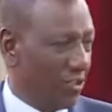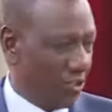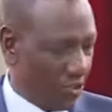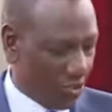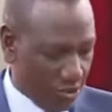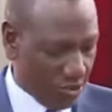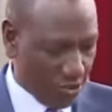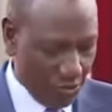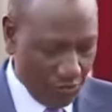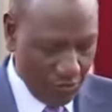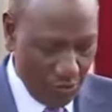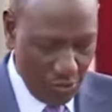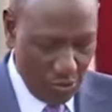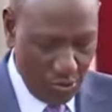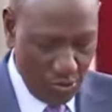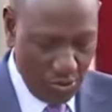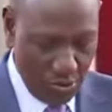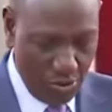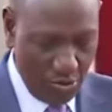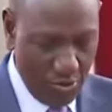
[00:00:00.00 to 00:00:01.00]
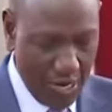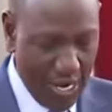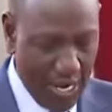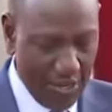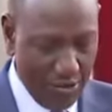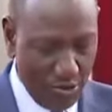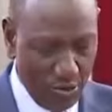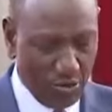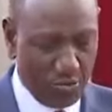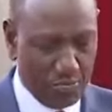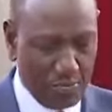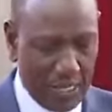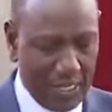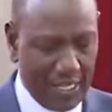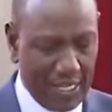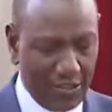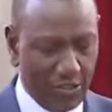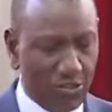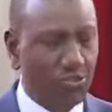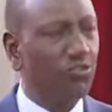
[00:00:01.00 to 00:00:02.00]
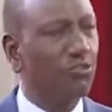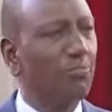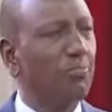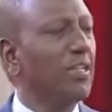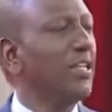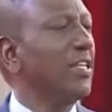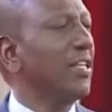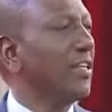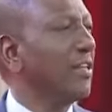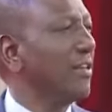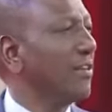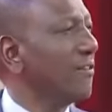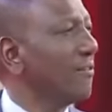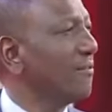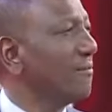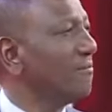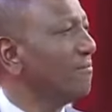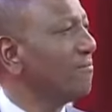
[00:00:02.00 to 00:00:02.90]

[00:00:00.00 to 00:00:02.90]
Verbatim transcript: for those of you who know where Hughes Building used to be.